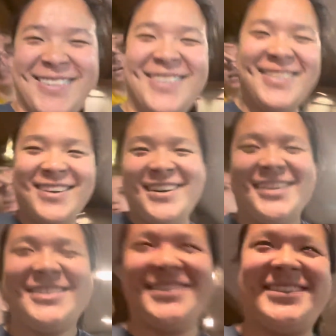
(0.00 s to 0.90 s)
day.
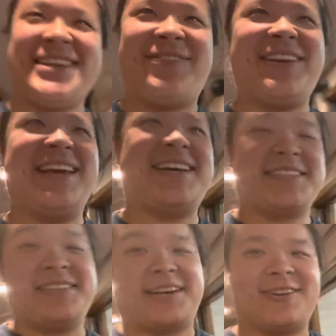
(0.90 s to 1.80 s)
Stephanie
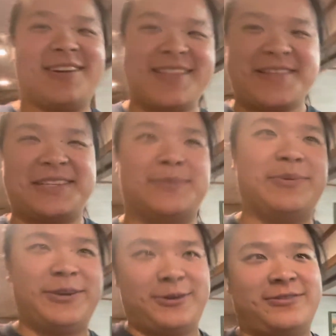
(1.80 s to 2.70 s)
has decorated this
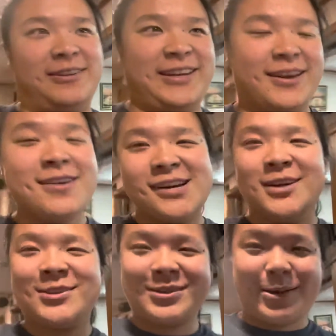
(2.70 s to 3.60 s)
beautifully.
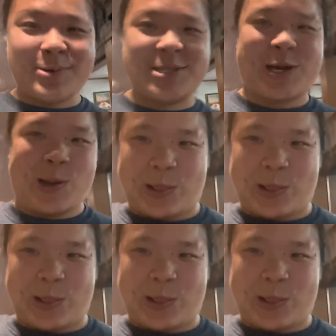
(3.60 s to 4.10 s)
So I'm gonna show you a